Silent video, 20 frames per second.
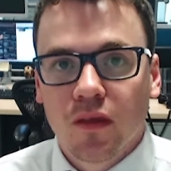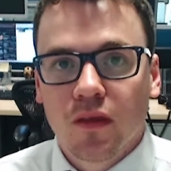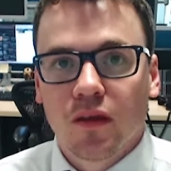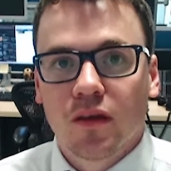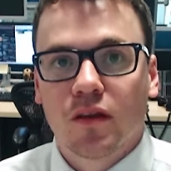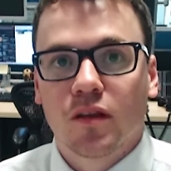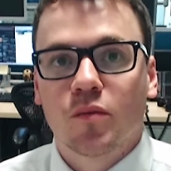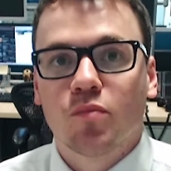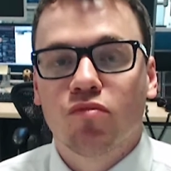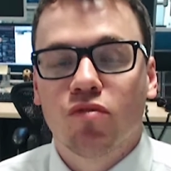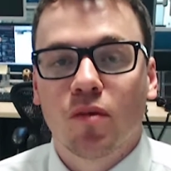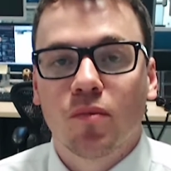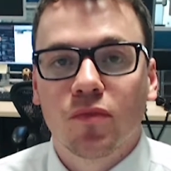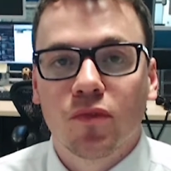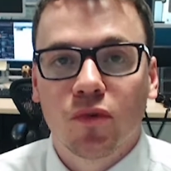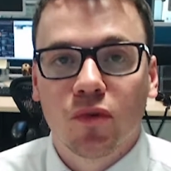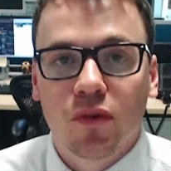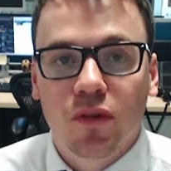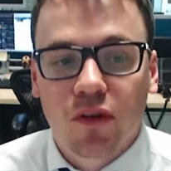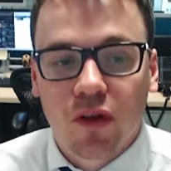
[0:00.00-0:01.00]
in the prompt
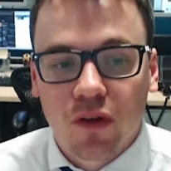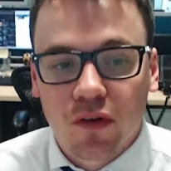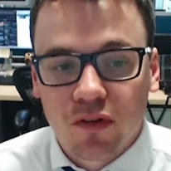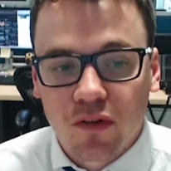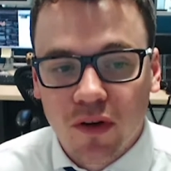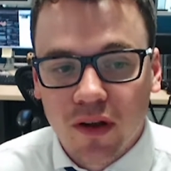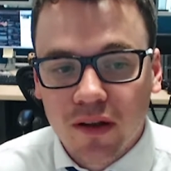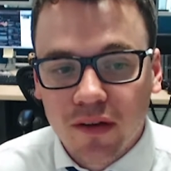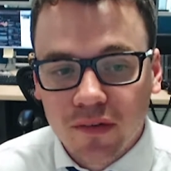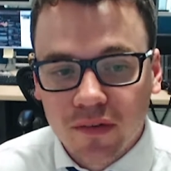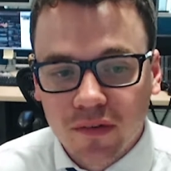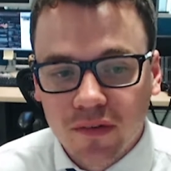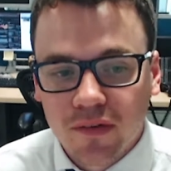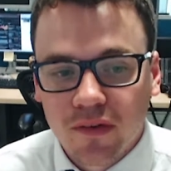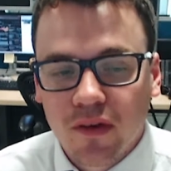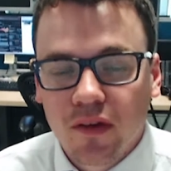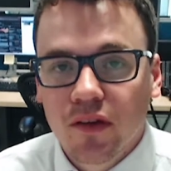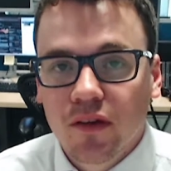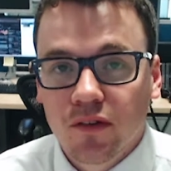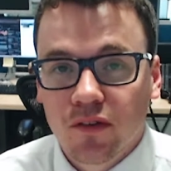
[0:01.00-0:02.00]
oil contracts,
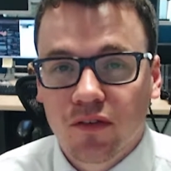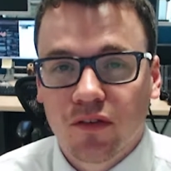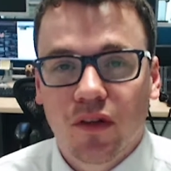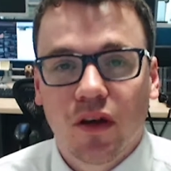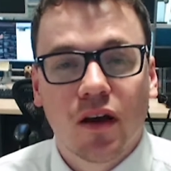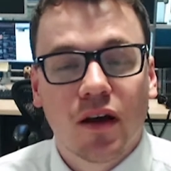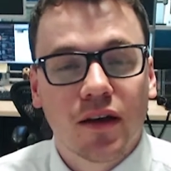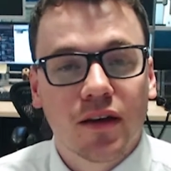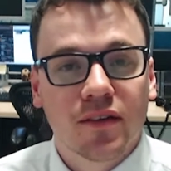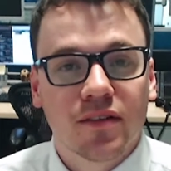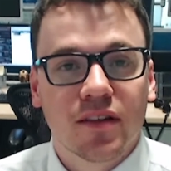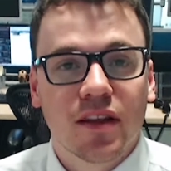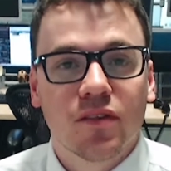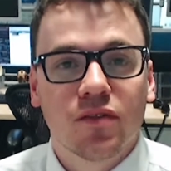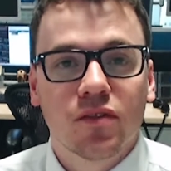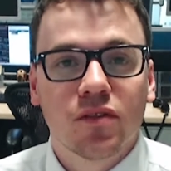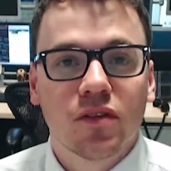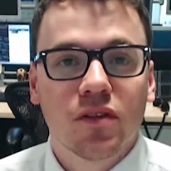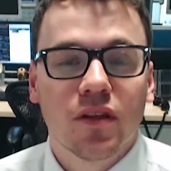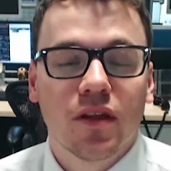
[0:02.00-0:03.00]
which is the highest
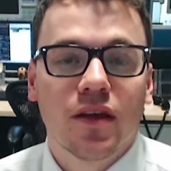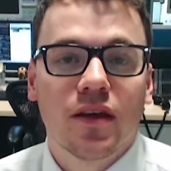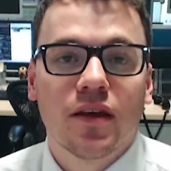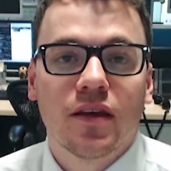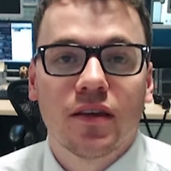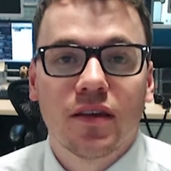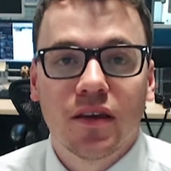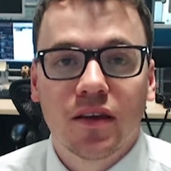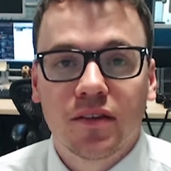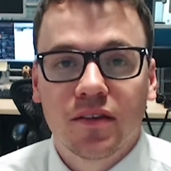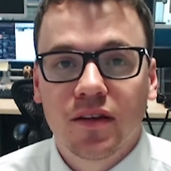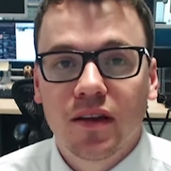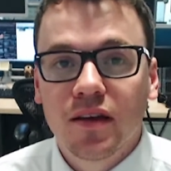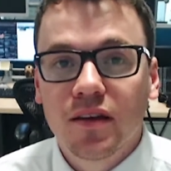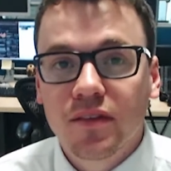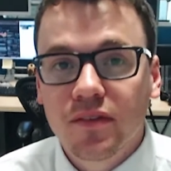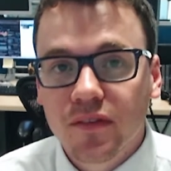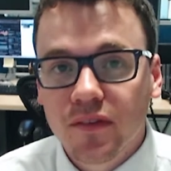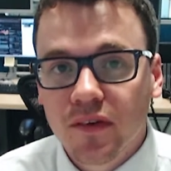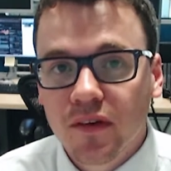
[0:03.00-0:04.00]
level year to
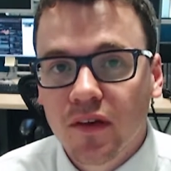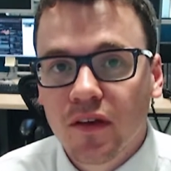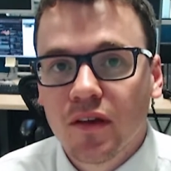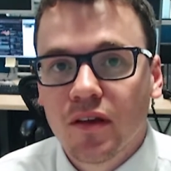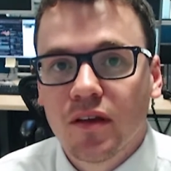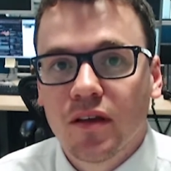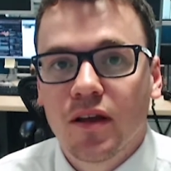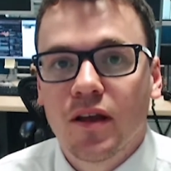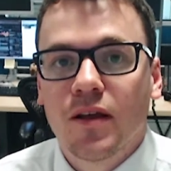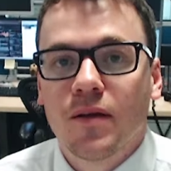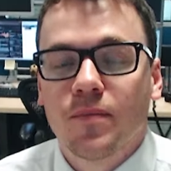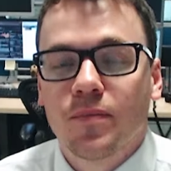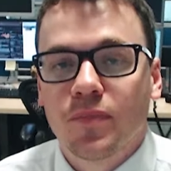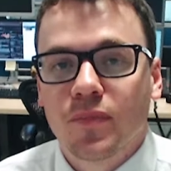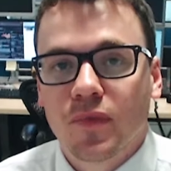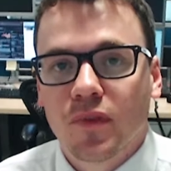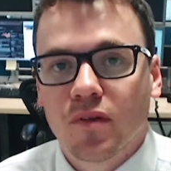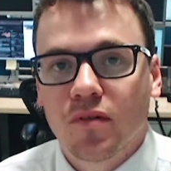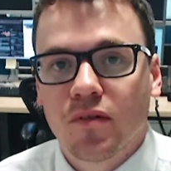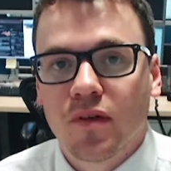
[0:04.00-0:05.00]
date,
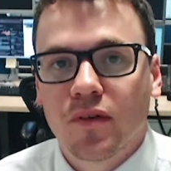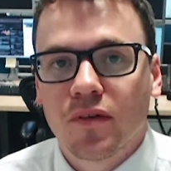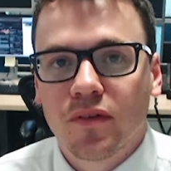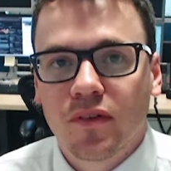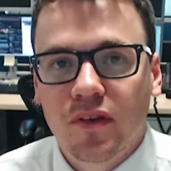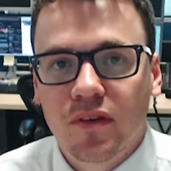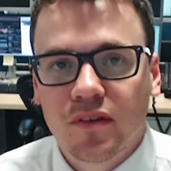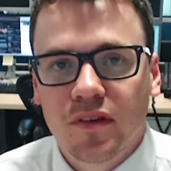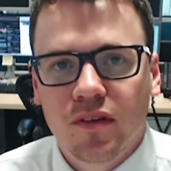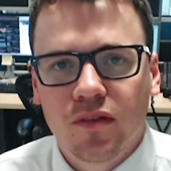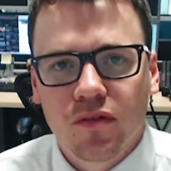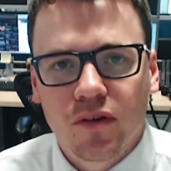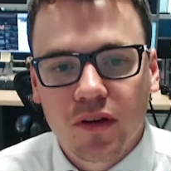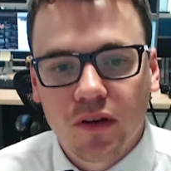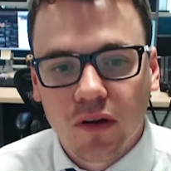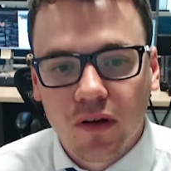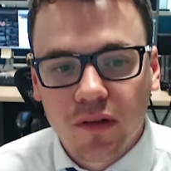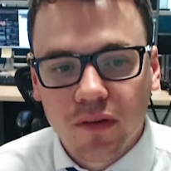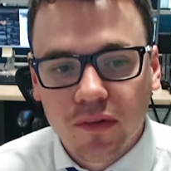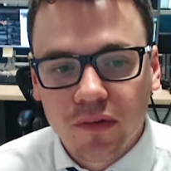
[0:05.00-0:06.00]
around
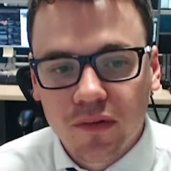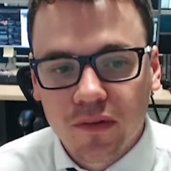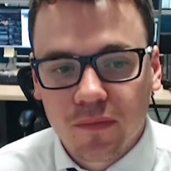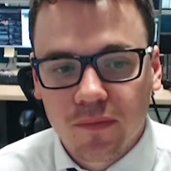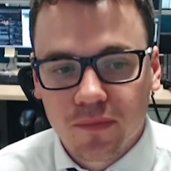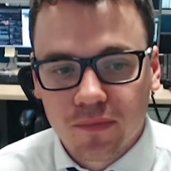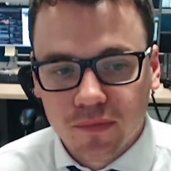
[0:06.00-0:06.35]
$63.